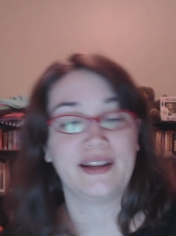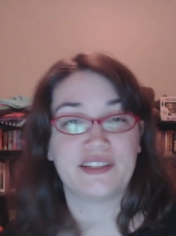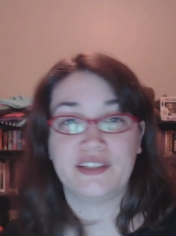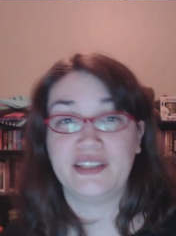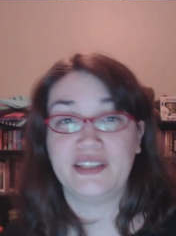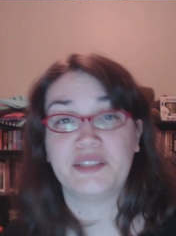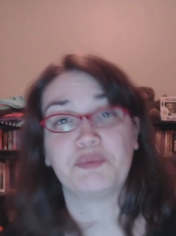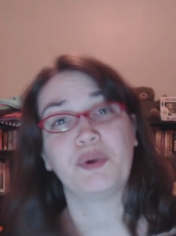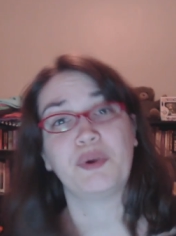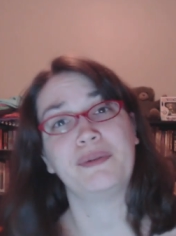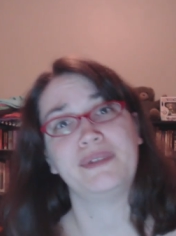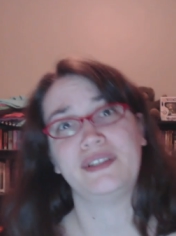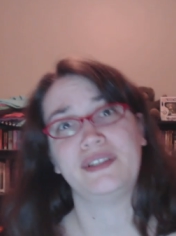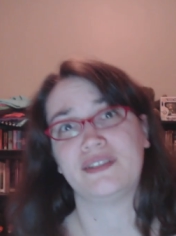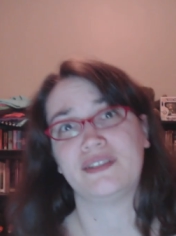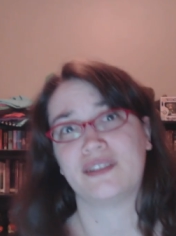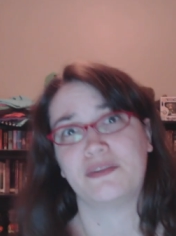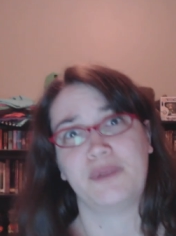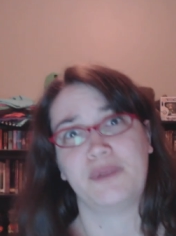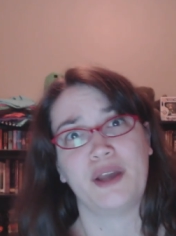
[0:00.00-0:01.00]
Or actually, it's probably
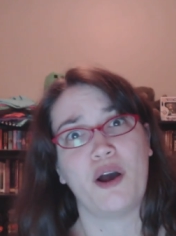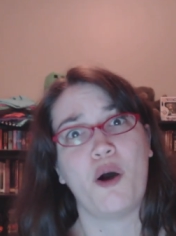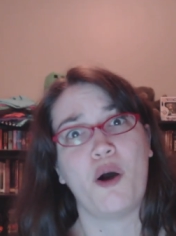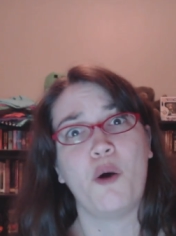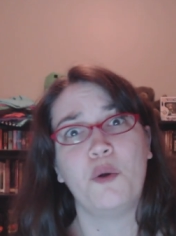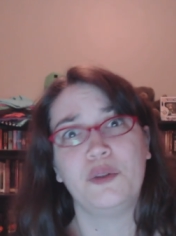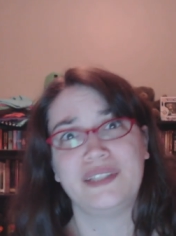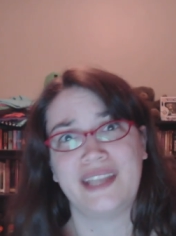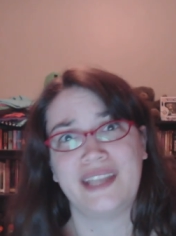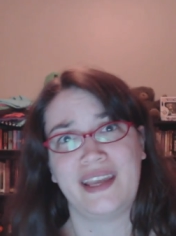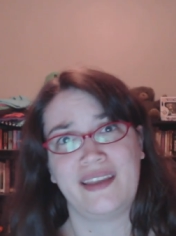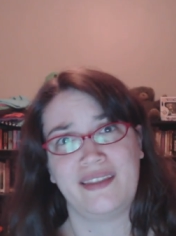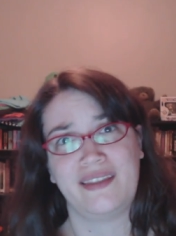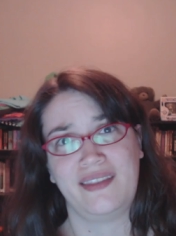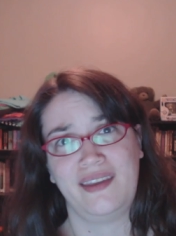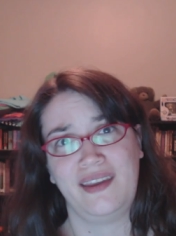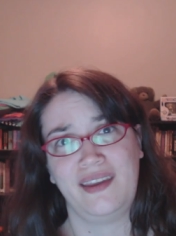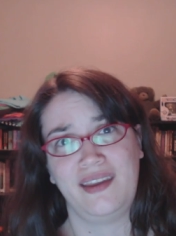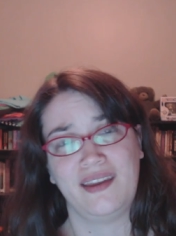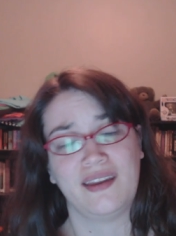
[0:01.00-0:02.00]
just gonna be a whole day
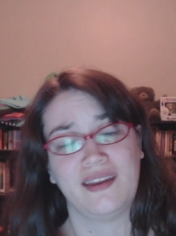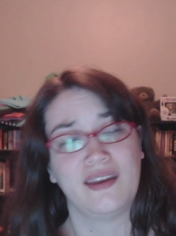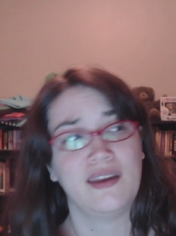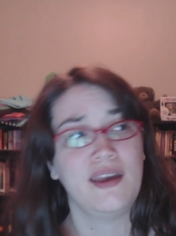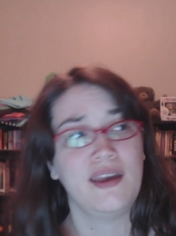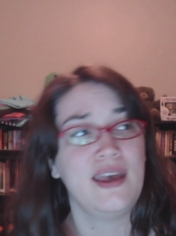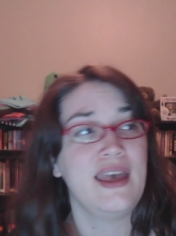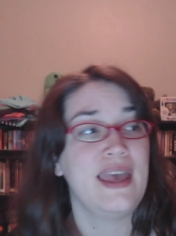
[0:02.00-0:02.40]
thing.